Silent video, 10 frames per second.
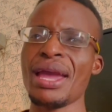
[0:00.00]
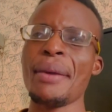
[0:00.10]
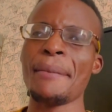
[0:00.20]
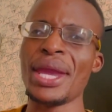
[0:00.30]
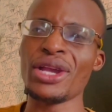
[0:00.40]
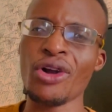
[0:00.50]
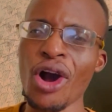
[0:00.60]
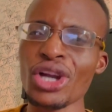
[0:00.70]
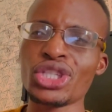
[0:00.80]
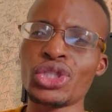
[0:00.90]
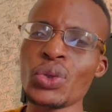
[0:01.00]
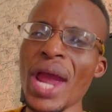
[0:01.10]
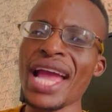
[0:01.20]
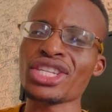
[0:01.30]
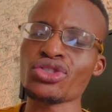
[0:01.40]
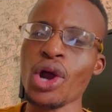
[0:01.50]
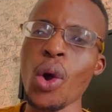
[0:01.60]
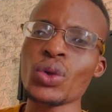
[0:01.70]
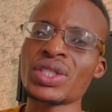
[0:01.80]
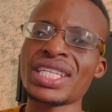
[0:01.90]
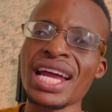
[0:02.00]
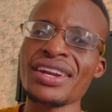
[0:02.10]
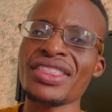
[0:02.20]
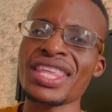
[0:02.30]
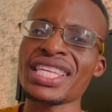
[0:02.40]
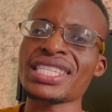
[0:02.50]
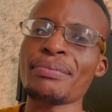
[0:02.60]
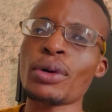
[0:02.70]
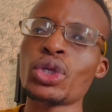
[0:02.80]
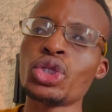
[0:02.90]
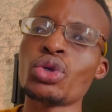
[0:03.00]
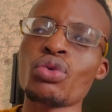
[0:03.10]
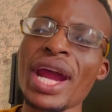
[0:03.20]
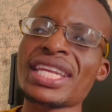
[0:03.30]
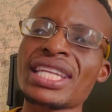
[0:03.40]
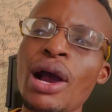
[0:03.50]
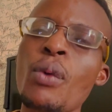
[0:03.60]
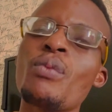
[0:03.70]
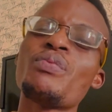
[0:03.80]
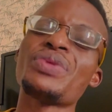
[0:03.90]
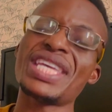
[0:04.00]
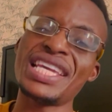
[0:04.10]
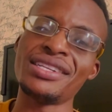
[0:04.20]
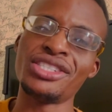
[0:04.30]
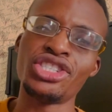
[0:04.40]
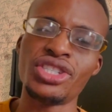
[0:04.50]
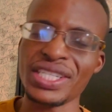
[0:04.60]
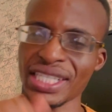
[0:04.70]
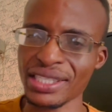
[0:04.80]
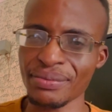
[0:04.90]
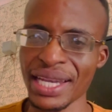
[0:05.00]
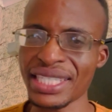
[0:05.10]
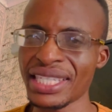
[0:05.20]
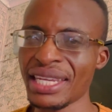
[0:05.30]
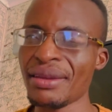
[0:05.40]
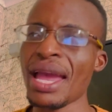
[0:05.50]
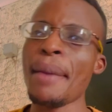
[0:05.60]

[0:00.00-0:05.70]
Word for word: May God do extraordinary things upon you right now in Jesus' mighty name.